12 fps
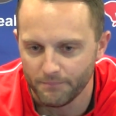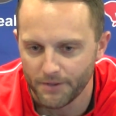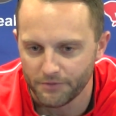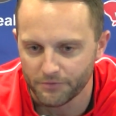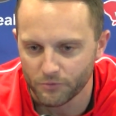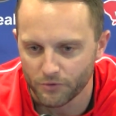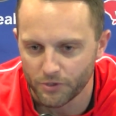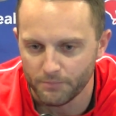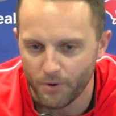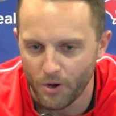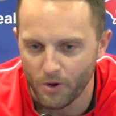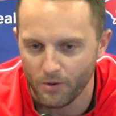bend through a good
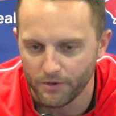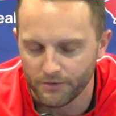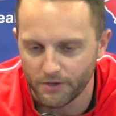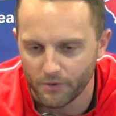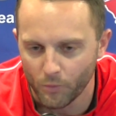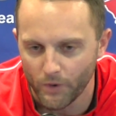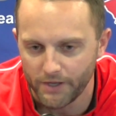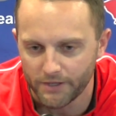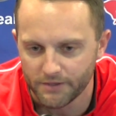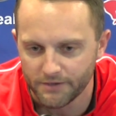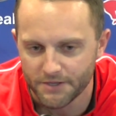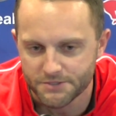ball in windy
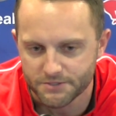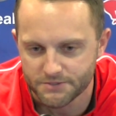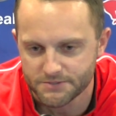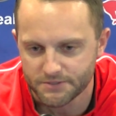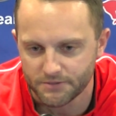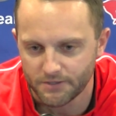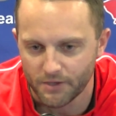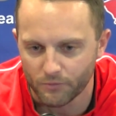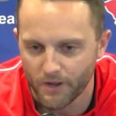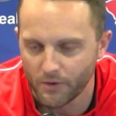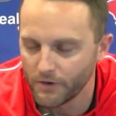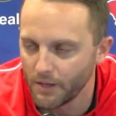conditions, and
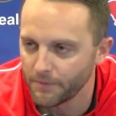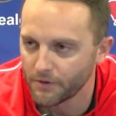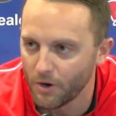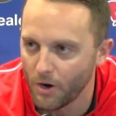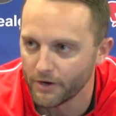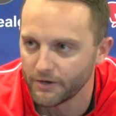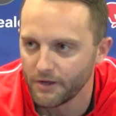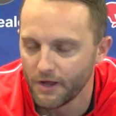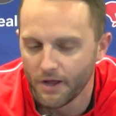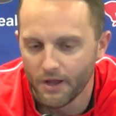Ray went up and caught it